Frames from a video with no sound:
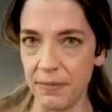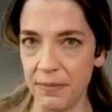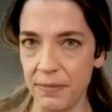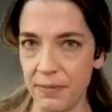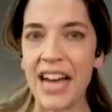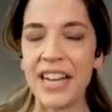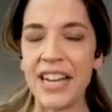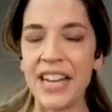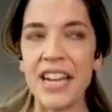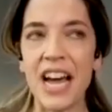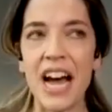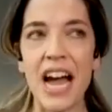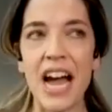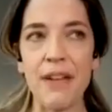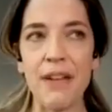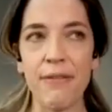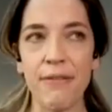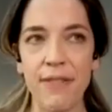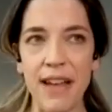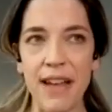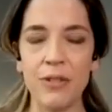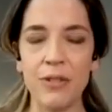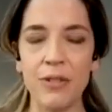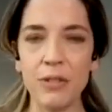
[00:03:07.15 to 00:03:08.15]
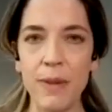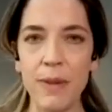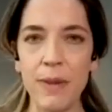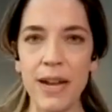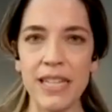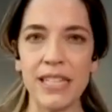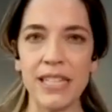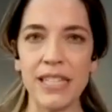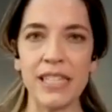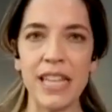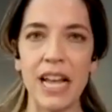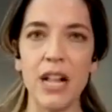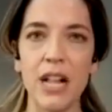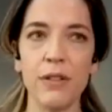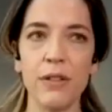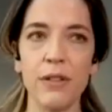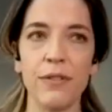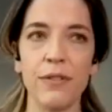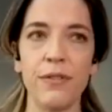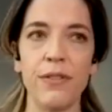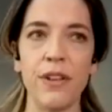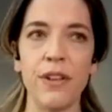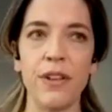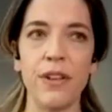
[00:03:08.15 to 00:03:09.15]
And I found
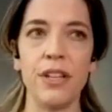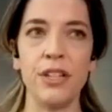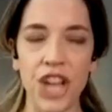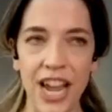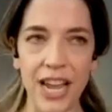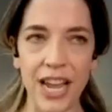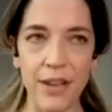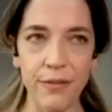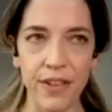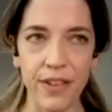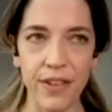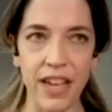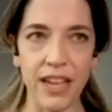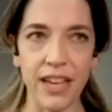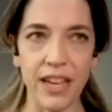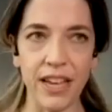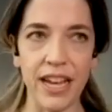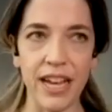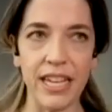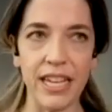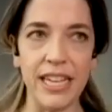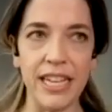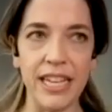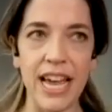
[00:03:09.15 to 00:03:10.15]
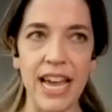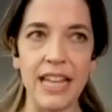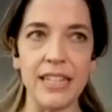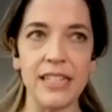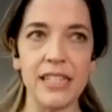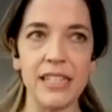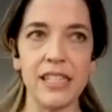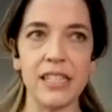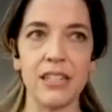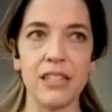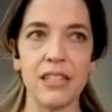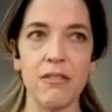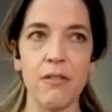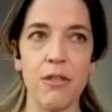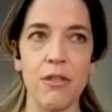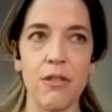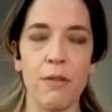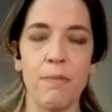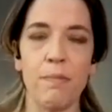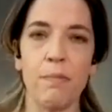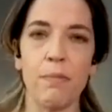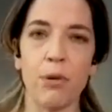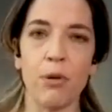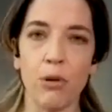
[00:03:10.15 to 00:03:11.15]
myself chafing against
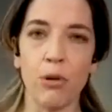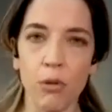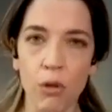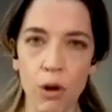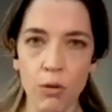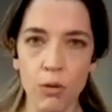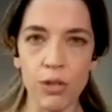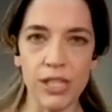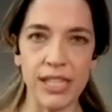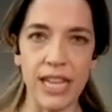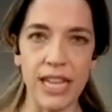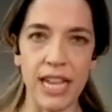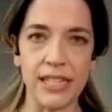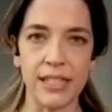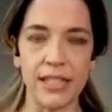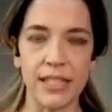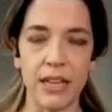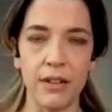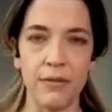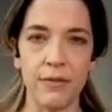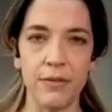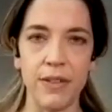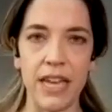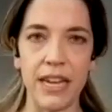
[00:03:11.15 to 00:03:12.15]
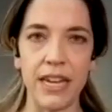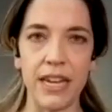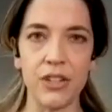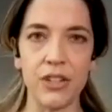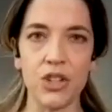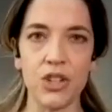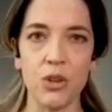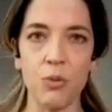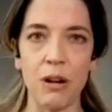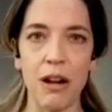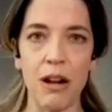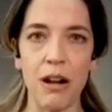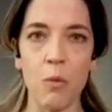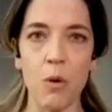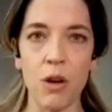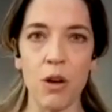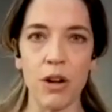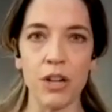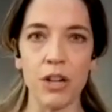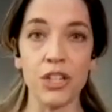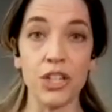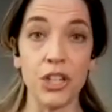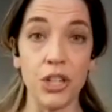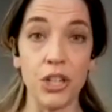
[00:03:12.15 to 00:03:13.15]
the process of getting to where I
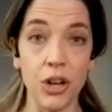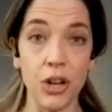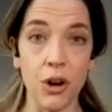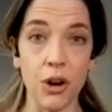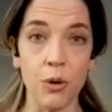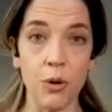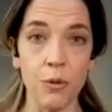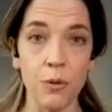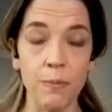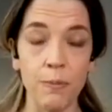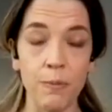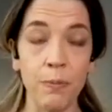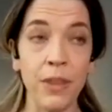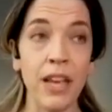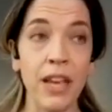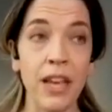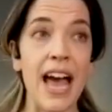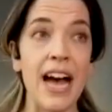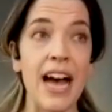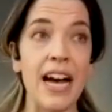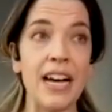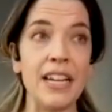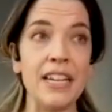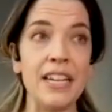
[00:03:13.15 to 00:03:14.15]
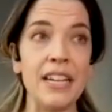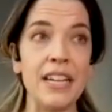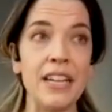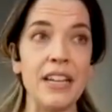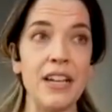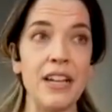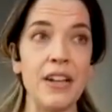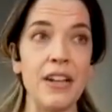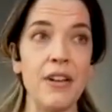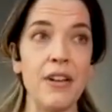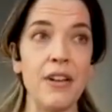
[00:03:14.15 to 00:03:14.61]
wanted to go and